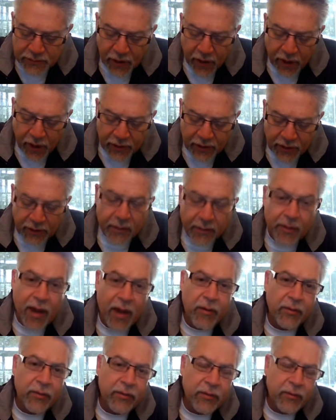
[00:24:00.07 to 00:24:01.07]
talking
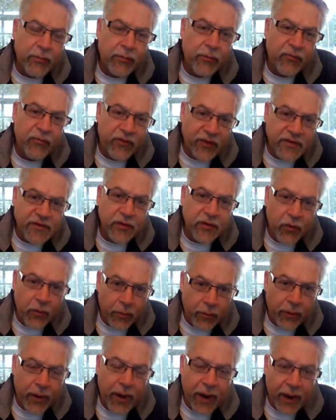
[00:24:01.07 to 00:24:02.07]
about physical
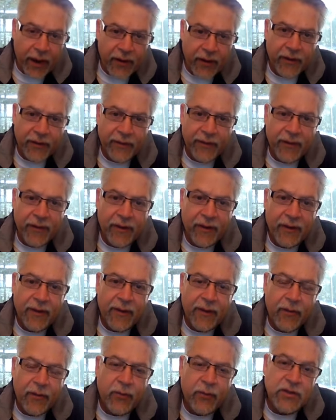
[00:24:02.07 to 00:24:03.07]
bread.
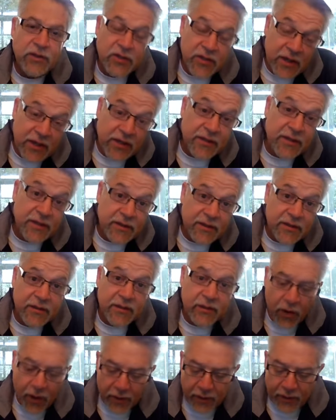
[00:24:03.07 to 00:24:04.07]
What Jesus is
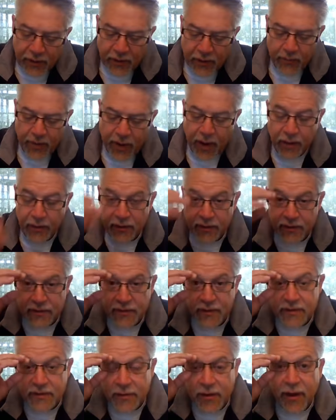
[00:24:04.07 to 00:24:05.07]
talking about is
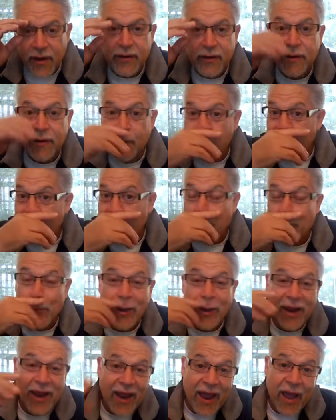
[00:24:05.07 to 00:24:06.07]
he's talking about
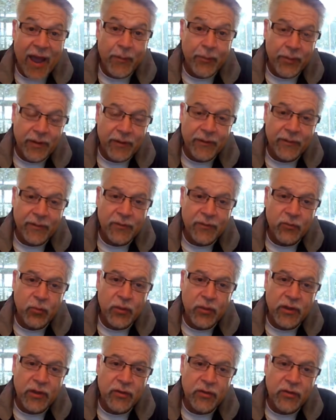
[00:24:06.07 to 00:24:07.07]
what happens
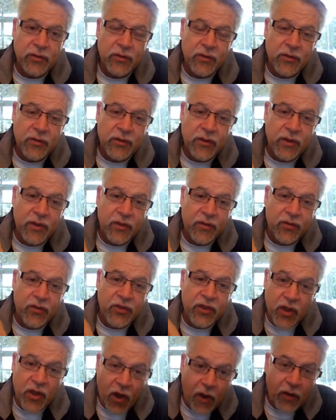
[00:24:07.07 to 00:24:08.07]
with the
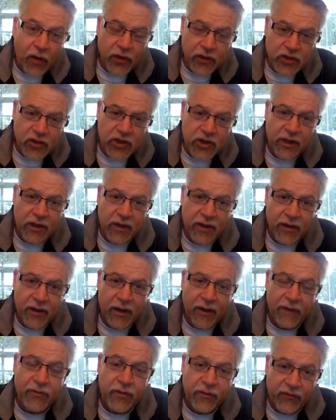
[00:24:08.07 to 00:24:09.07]
theology
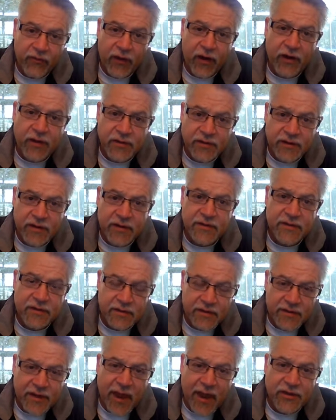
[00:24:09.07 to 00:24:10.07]
of the Pharisees
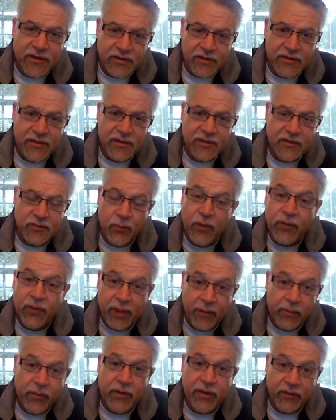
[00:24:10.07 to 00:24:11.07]
and Sadducees, what
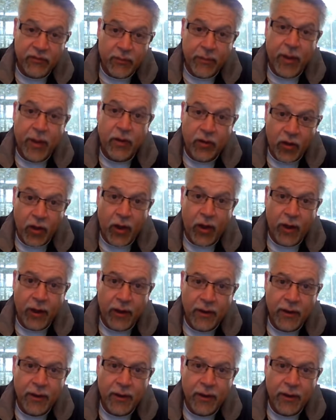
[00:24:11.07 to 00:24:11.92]
they believe about God.